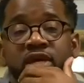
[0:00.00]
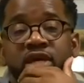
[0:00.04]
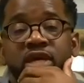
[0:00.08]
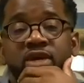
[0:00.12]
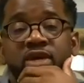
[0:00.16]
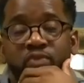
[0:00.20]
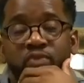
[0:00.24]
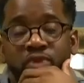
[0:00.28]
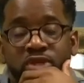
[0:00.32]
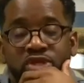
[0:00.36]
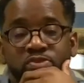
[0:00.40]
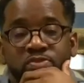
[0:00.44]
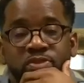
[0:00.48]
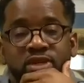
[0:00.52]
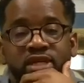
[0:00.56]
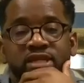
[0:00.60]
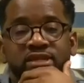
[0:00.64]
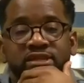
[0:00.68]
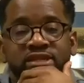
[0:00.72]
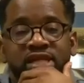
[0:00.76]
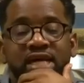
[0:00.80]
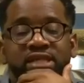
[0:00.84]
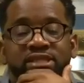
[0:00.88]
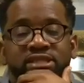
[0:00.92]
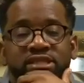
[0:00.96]
which means
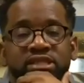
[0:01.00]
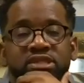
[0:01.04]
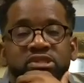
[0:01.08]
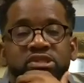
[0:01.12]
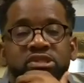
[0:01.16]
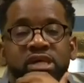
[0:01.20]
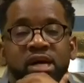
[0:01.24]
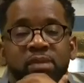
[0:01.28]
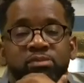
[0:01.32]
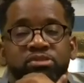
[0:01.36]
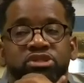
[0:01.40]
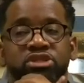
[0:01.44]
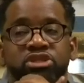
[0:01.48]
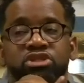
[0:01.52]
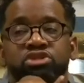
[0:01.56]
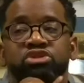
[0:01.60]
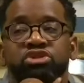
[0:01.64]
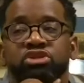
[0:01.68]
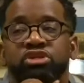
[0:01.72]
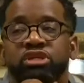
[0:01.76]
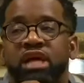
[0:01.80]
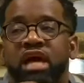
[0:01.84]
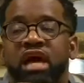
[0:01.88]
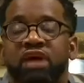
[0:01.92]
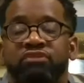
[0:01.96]
I still, I'm still going
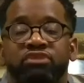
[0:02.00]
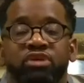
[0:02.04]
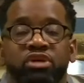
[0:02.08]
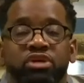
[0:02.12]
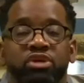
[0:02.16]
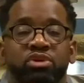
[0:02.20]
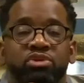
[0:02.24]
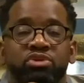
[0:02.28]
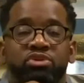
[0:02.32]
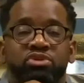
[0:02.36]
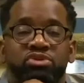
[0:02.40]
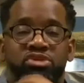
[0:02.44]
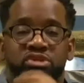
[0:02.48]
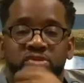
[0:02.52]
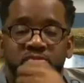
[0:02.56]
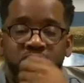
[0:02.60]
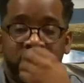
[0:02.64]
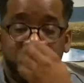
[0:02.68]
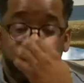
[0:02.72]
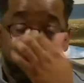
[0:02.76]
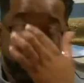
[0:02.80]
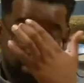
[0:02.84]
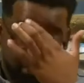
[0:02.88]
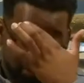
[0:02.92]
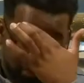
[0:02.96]
to have to go through some
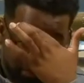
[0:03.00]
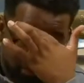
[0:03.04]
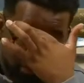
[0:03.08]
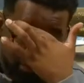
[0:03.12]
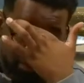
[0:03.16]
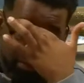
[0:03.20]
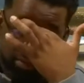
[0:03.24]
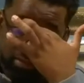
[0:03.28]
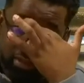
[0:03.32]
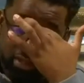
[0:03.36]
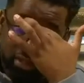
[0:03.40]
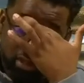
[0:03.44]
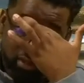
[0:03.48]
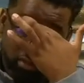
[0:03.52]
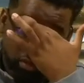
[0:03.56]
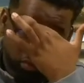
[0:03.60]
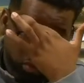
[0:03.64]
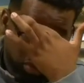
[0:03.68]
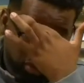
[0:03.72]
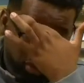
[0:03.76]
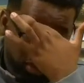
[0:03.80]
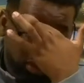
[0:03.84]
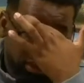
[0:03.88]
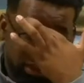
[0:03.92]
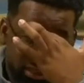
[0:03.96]
pain. We're
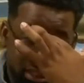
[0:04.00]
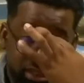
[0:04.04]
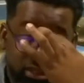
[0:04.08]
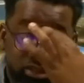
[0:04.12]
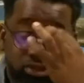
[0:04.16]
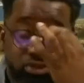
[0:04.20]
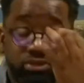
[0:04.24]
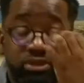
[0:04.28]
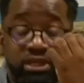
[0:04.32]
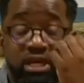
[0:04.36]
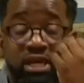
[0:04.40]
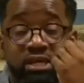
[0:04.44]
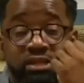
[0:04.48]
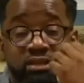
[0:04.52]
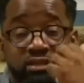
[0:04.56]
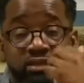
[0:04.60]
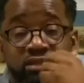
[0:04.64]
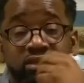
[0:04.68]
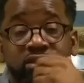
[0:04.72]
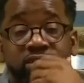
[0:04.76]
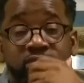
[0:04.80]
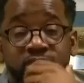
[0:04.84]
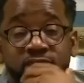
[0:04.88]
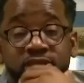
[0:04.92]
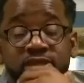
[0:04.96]
going to touch on that in just
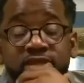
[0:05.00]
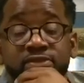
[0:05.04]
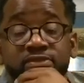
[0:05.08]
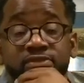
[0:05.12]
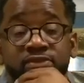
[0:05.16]
a minute.